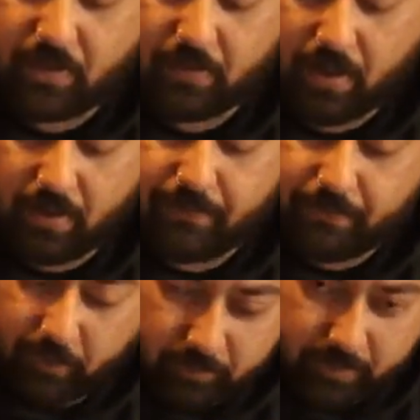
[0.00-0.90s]
A
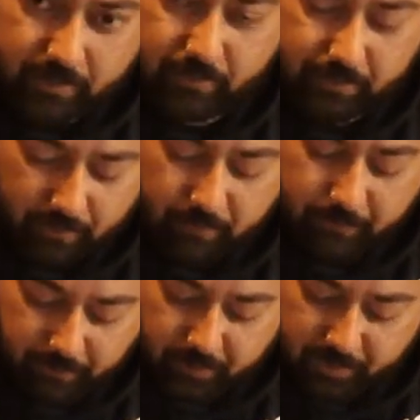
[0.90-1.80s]
Vulcan from
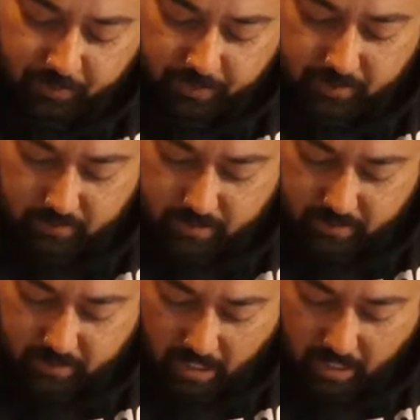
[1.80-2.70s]
Forge World,
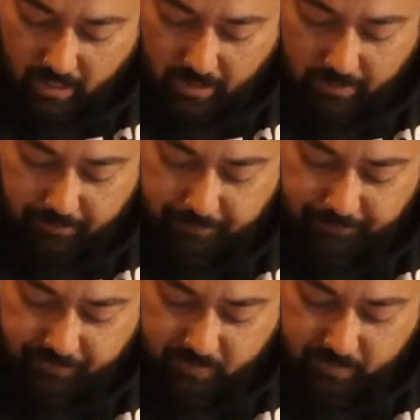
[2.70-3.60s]

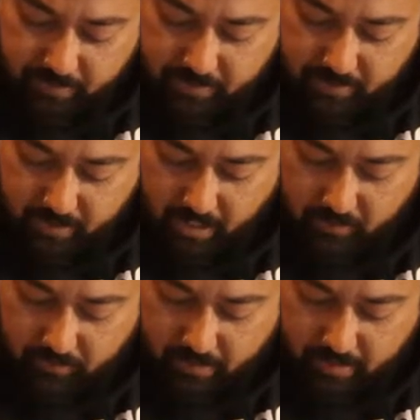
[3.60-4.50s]
which here
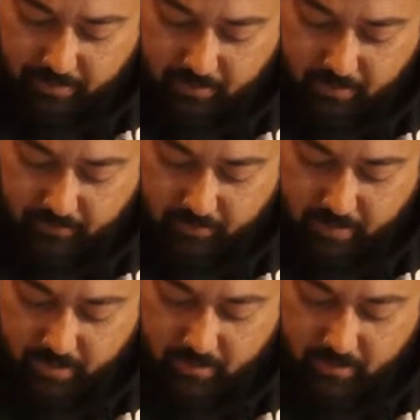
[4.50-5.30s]
nor there, been around for a minute.